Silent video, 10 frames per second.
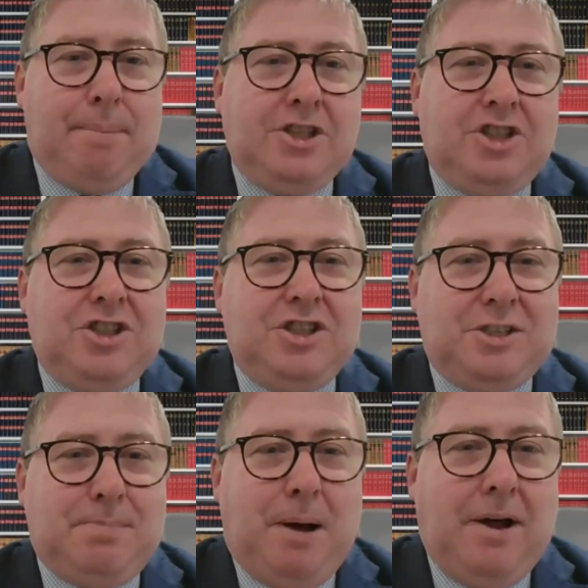pitched and
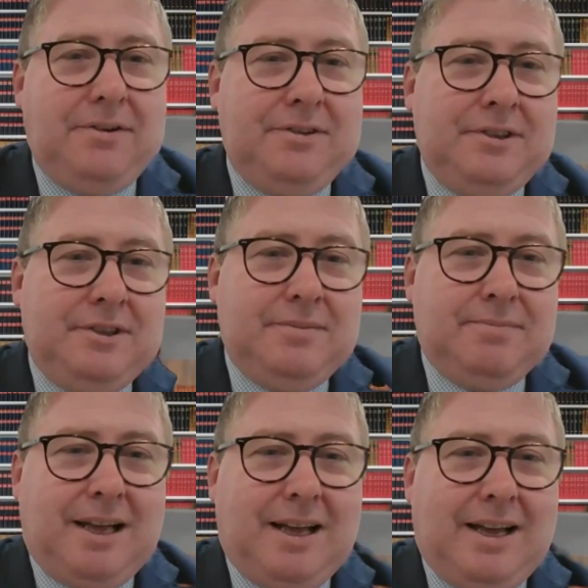spun
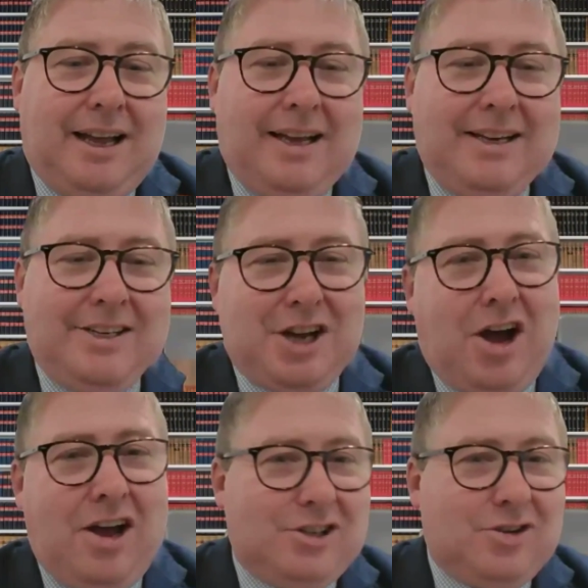at its
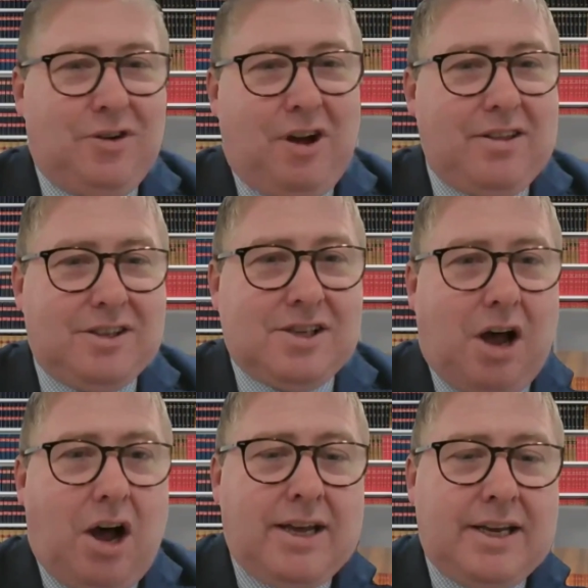highest on either
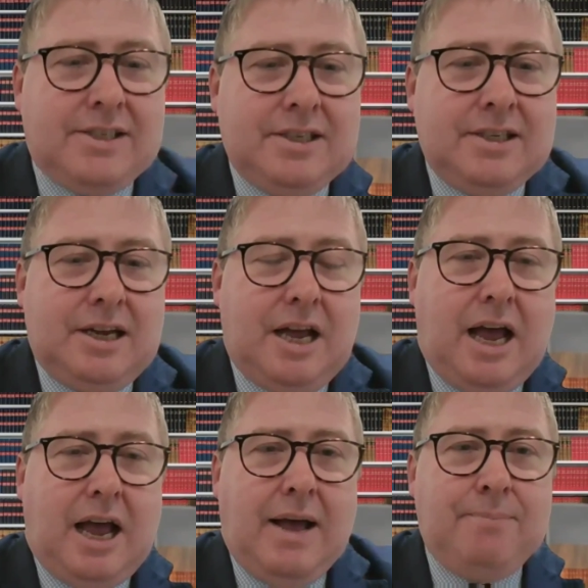side.
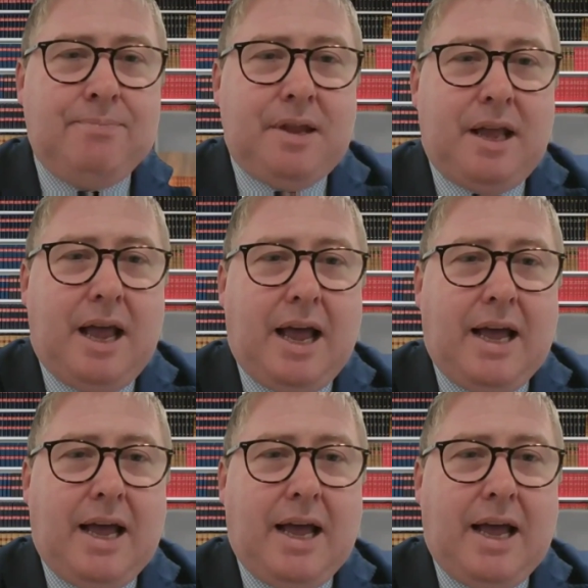And